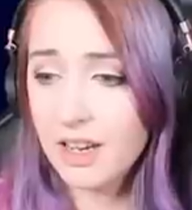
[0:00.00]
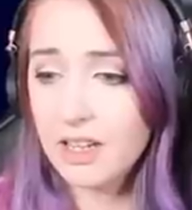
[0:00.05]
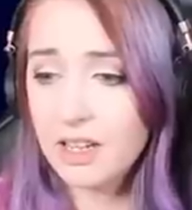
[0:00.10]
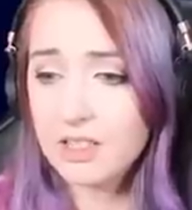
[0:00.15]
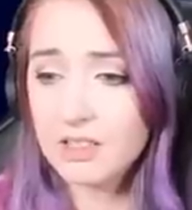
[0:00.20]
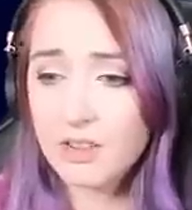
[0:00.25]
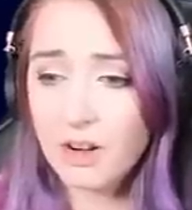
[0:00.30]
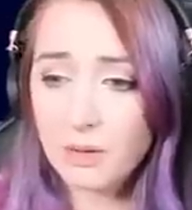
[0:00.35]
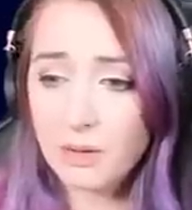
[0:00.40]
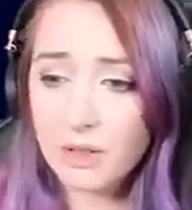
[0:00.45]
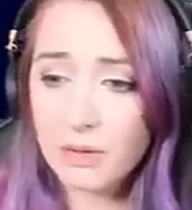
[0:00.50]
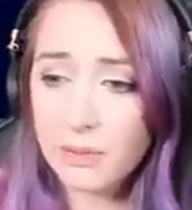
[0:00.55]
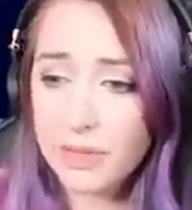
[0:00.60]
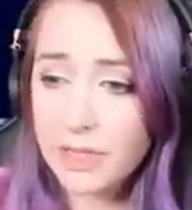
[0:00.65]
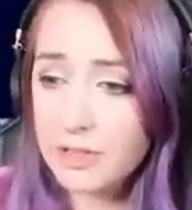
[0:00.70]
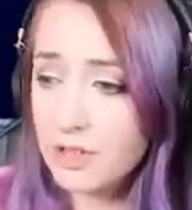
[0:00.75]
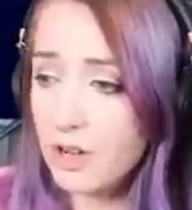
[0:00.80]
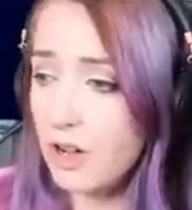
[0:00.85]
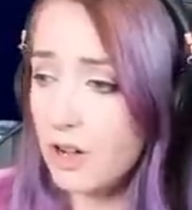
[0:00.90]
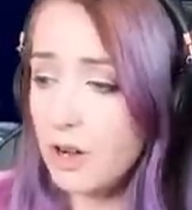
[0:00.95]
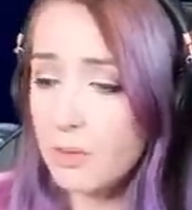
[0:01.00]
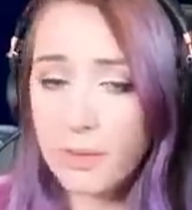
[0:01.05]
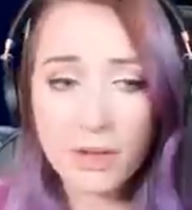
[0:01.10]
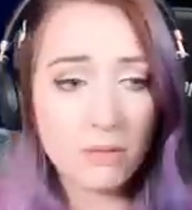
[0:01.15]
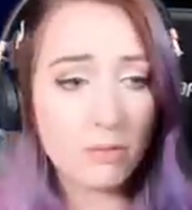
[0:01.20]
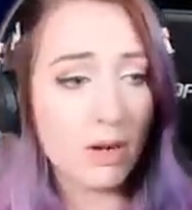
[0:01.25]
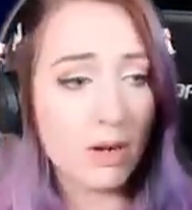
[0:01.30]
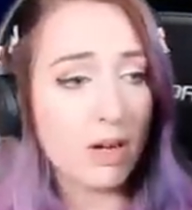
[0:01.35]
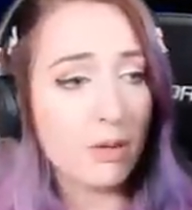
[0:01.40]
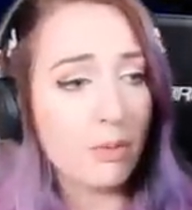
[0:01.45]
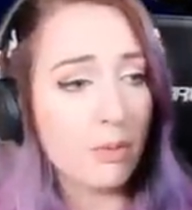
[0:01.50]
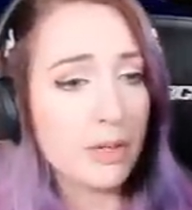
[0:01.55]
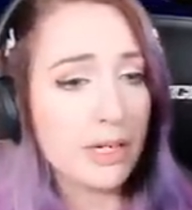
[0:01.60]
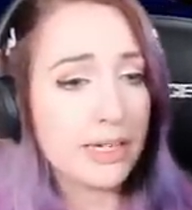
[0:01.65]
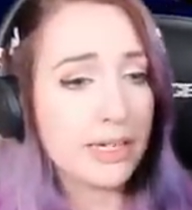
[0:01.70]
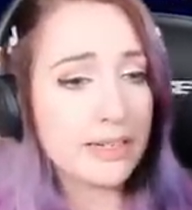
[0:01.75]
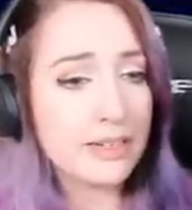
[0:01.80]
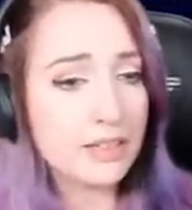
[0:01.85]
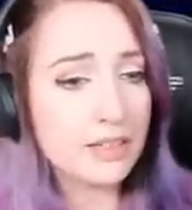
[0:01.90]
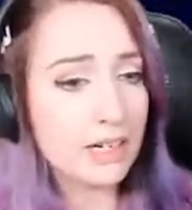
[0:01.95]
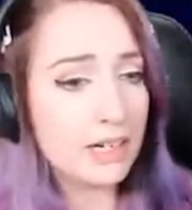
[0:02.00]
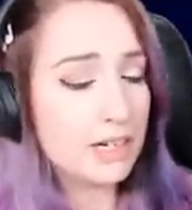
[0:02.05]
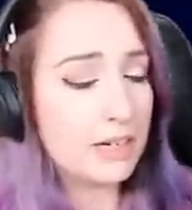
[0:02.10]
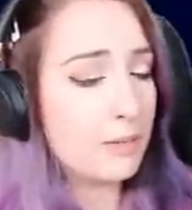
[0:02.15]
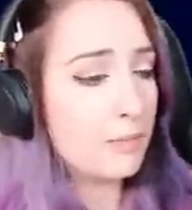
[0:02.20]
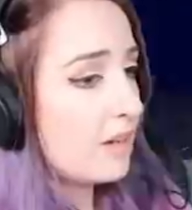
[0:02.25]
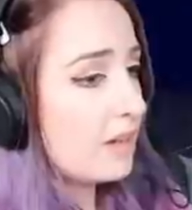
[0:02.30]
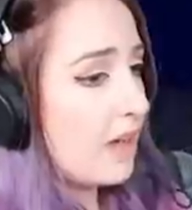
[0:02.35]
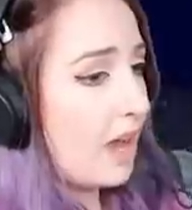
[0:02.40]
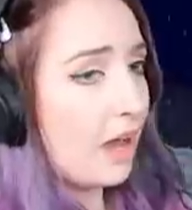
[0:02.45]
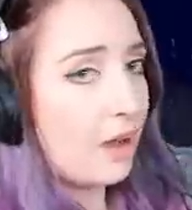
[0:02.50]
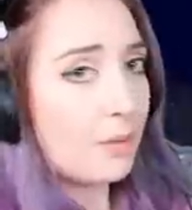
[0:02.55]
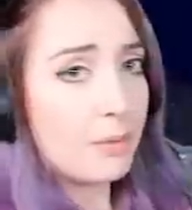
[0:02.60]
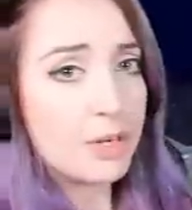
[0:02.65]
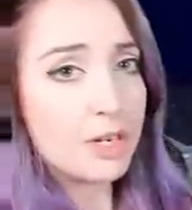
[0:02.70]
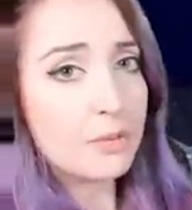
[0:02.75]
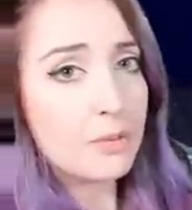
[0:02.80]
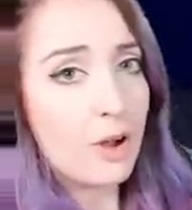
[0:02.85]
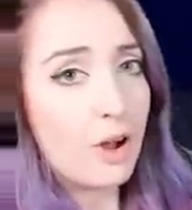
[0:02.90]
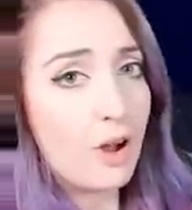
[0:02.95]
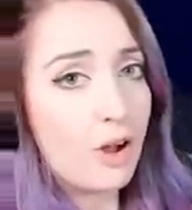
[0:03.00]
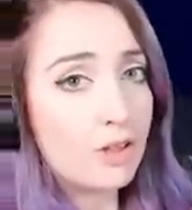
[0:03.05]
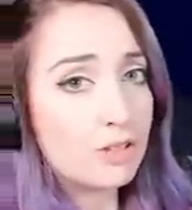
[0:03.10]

Is there out that we can talk about while we're waiting? How are you all